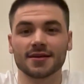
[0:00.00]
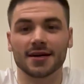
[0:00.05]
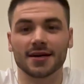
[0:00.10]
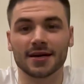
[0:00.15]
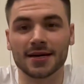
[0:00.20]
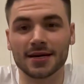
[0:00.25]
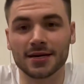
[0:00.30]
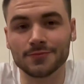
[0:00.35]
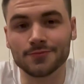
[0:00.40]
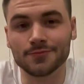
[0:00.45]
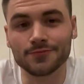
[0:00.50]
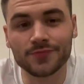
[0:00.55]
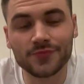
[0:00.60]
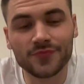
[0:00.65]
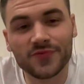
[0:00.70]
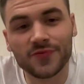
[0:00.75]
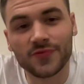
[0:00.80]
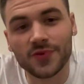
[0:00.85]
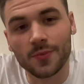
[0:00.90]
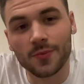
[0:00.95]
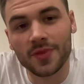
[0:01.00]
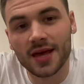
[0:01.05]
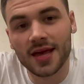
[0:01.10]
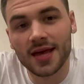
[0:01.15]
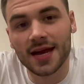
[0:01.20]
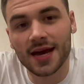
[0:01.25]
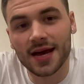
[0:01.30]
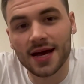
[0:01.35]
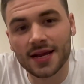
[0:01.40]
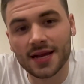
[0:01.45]
Um, from
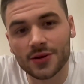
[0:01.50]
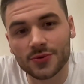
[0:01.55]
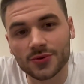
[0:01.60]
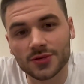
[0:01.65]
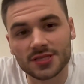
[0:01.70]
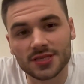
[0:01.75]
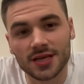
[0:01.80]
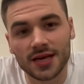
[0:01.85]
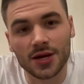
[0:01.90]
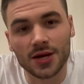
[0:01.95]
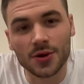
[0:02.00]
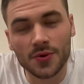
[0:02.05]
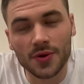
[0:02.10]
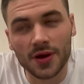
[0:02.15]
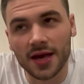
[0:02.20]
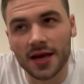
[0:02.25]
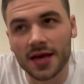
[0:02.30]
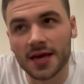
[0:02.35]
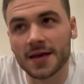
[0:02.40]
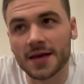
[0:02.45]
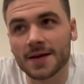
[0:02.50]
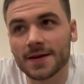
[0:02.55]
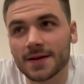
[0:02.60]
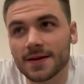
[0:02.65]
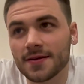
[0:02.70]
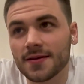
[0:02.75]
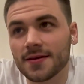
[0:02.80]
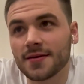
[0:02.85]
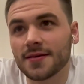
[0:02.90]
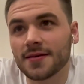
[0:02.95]
then on, it was like, okay,
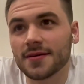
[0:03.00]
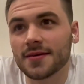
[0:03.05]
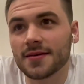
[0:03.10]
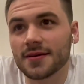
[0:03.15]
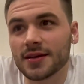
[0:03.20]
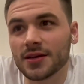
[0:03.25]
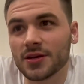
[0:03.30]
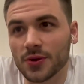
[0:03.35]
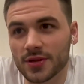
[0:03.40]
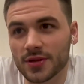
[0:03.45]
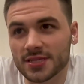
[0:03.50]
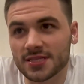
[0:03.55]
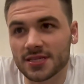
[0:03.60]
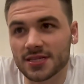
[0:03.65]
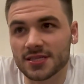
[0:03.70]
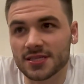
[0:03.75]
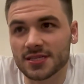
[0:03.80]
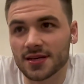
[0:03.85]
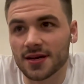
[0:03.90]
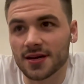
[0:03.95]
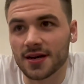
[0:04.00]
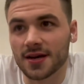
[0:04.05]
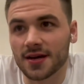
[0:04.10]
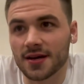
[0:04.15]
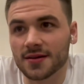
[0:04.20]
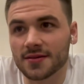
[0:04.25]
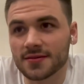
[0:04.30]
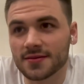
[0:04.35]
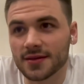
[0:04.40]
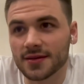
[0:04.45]
you know, this is
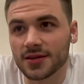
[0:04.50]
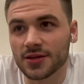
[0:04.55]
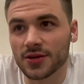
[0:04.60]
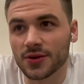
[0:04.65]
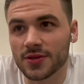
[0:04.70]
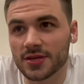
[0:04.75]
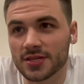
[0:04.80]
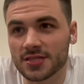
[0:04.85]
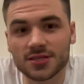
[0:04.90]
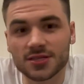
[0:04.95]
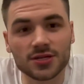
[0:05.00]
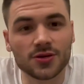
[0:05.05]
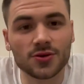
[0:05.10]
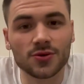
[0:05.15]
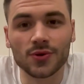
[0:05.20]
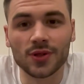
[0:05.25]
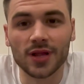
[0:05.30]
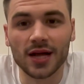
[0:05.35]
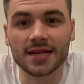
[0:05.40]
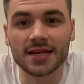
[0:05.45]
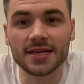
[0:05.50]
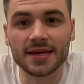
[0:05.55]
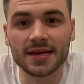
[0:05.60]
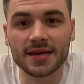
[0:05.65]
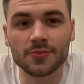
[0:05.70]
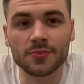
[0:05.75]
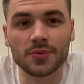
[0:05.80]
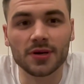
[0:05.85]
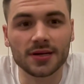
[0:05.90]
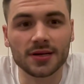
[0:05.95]
uh, you know, this is a cool
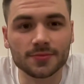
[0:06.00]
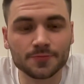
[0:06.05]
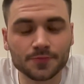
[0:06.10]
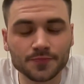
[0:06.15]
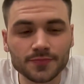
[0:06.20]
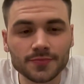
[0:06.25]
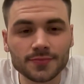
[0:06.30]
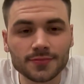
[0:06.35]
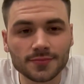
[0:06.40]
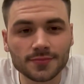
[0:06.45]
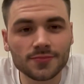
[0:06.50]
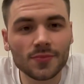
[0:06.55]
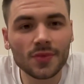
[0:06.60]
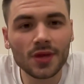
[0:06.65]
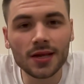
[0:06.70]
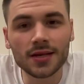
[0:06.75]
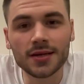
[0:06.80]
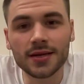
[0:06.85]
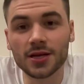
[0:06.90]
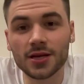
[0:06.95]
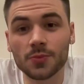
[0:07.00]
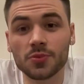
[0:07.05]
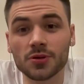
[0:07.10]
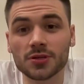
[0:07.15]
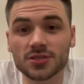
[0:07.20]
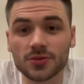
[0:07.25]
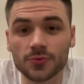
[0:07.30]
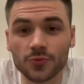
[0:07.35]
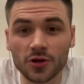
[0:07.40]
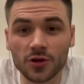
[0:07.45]
idea, but need to
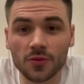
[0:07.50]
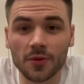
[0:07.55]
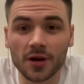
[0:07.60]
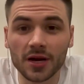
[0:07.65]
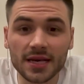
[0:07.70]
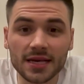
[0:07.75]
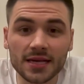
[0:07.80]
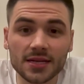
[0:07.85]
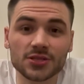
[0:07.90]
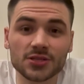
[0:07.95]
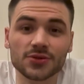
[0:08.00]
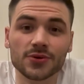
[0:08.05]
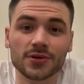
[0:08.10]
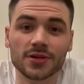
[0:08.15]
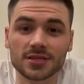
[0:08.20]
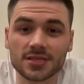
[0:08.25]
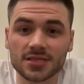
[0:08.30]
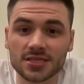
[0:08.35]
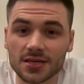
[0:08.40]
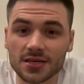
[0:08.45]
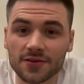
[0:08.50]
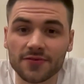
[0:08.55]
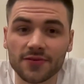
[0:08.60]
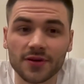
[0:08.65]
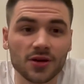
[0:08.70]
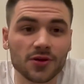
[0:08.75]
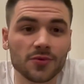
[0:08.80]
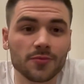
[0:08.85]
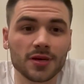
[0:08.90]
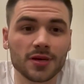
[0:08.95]
put some real money into it and see
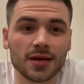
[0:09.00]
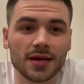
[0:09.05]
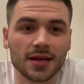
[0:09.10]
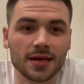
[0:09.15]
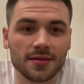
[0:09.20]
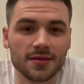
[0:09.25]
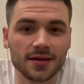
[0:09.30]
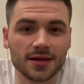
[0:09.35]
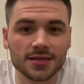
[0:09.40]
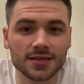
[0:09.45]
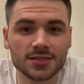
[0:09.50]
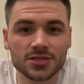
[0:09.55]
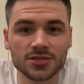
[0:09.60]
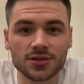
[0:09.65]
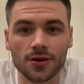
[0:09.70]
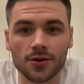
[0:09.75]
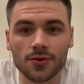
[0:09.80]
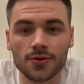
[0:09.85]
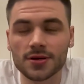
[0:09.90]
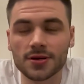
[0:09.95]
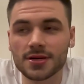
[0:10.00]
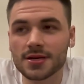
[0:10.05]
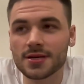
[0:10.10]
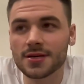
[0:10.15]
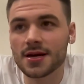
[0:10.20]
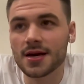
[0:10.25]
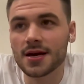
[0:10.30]
if it could be anything. So